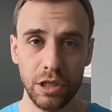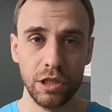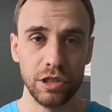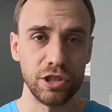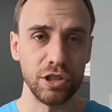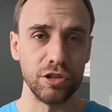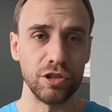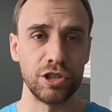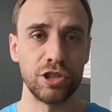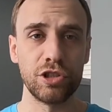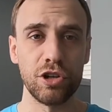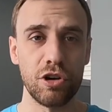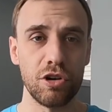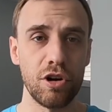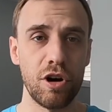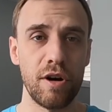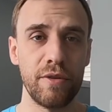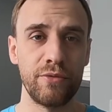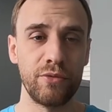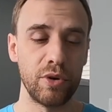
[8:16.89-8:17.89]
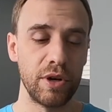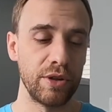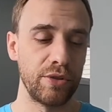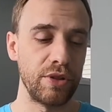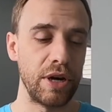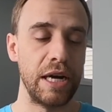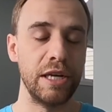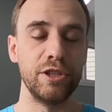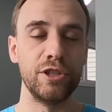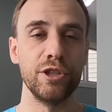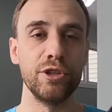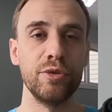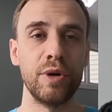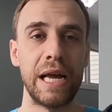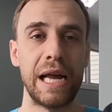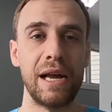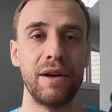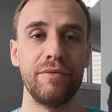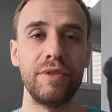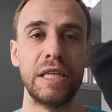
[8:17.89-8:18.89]
So to start off with, I do
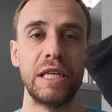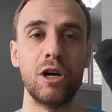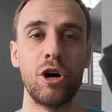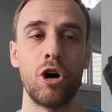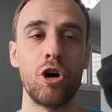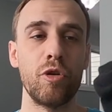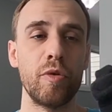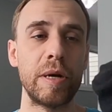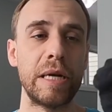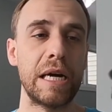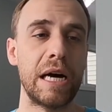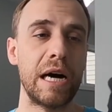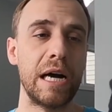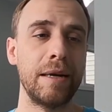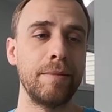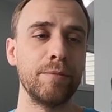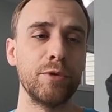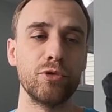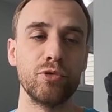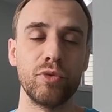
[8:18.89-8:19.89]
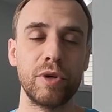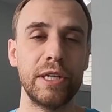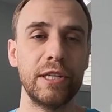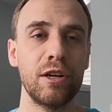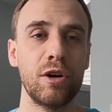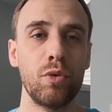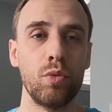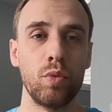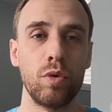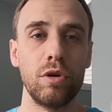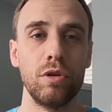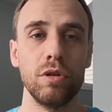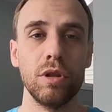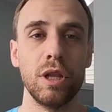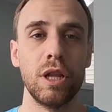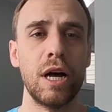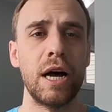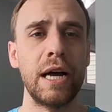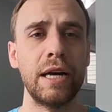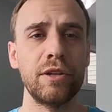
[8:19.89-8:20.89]
have the REI merino
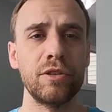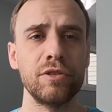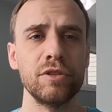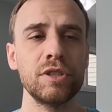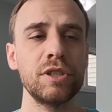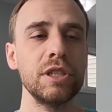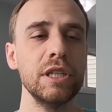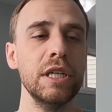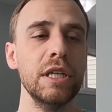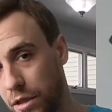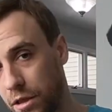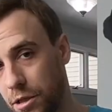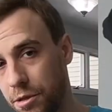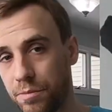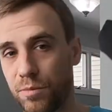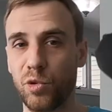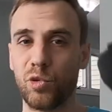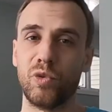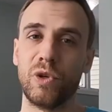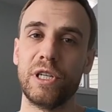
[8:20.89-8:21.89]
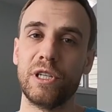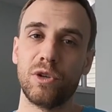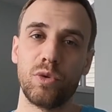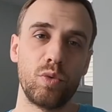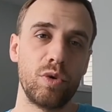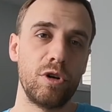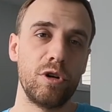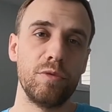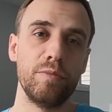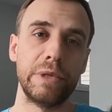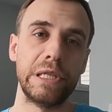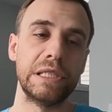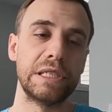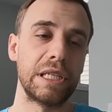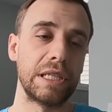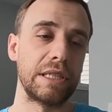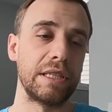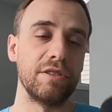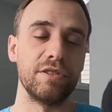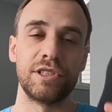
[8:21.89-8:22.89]
wool liners. Merino wool means
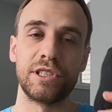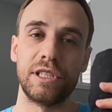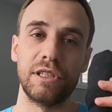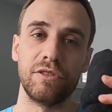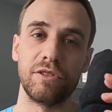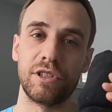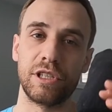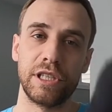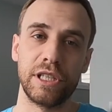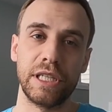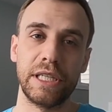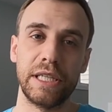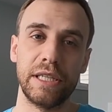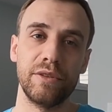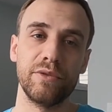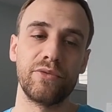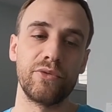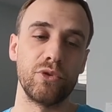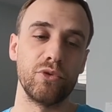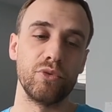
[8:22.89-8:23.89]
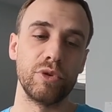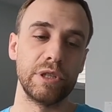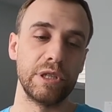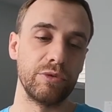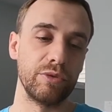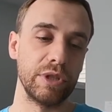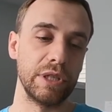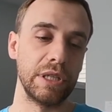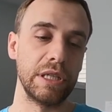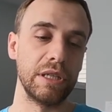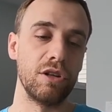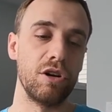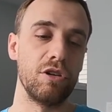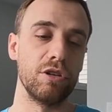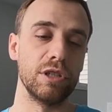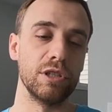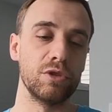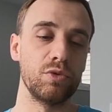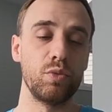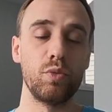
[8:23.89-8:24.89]
that they'll still clean for really, really
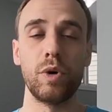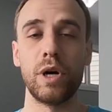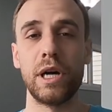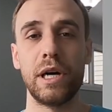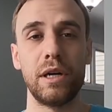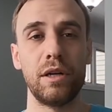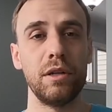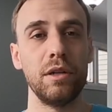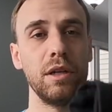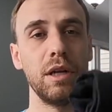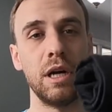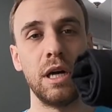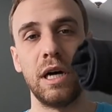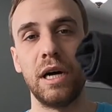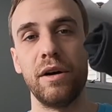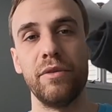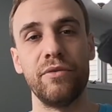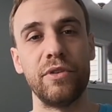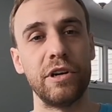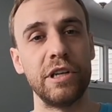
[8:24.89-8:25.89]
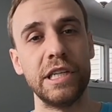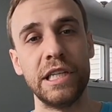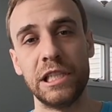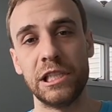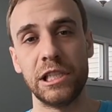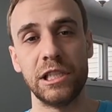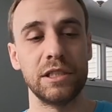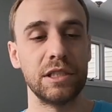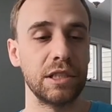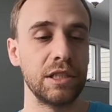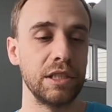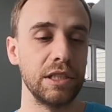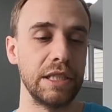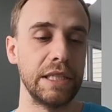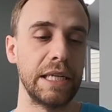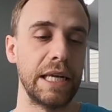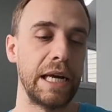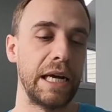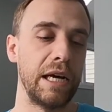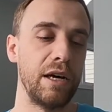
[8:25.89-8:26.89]
long as well. Uh, very easy to
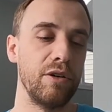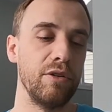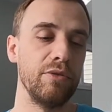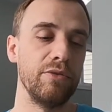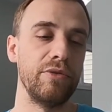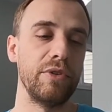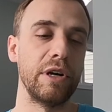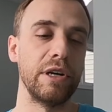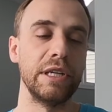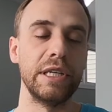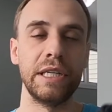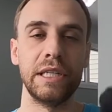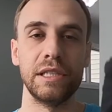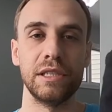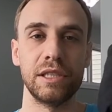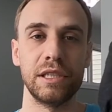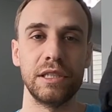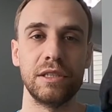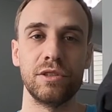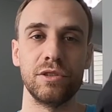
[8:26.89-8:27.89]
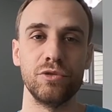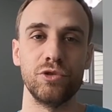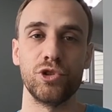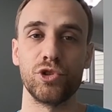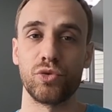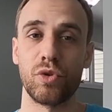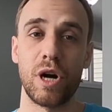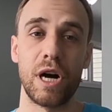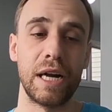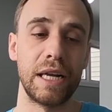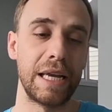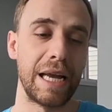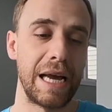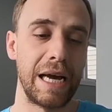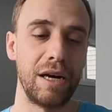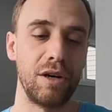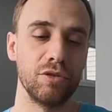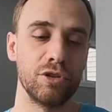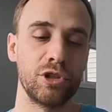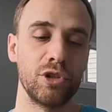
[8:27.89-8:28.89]
clean out, very easy to dry
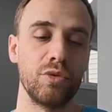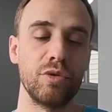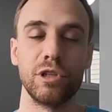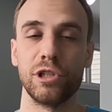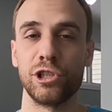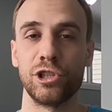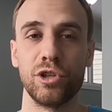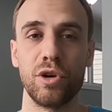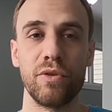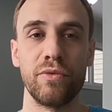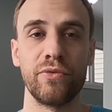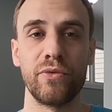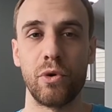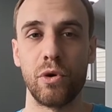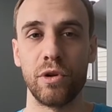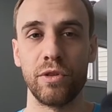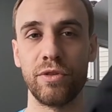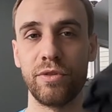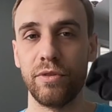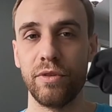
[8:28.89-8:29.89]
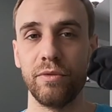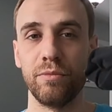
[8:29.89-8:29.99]
out, so on and so forth.